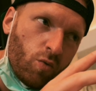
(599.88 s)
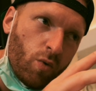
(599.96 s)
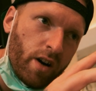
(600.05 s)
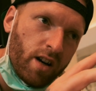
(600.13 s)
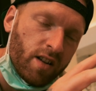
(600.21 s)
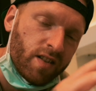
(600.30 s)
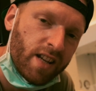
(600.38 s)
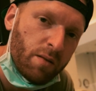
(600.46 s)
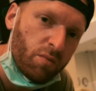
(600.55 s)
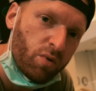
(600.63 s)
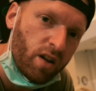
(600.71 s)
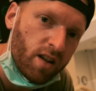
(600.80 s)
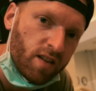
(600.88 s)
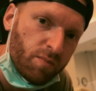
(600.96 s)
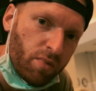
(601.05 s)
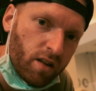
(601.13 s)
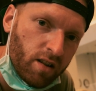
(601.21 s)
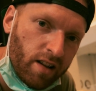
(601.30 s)
were same in price,
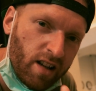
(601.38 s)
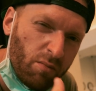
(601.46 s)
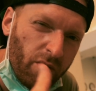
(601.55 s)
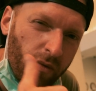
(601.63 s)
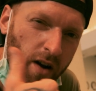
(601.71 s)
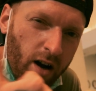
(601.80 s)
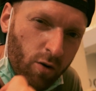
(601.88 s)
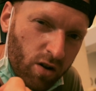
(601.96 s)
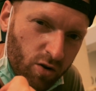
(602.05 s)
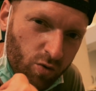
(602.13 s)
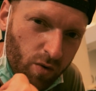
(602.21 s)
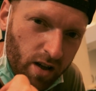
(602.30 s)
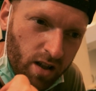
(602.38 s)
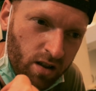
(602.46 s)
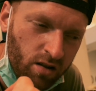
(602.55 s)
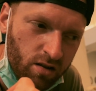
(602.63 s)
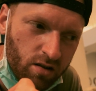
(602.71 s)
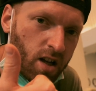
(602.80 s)
but a little bit far away,
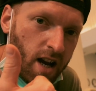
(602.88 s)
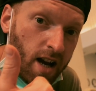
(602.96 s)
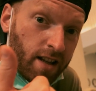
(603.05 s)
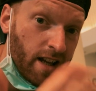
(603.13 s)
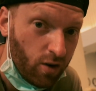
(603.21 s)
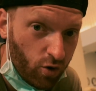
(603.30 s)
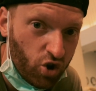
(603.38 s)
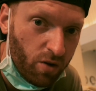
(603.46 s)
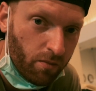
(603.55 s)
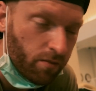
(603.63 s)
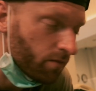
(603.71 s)
and had no gym,